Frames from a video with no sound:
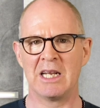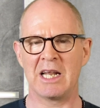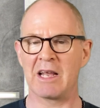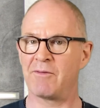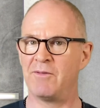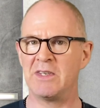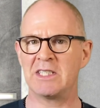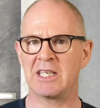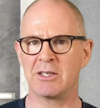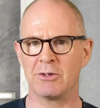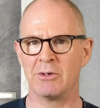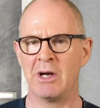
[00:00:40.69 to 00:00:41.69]
like
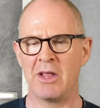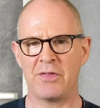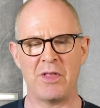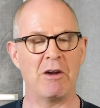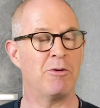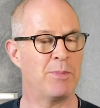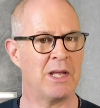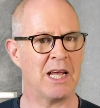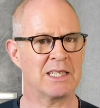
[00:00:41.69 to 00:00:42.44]
physical therapy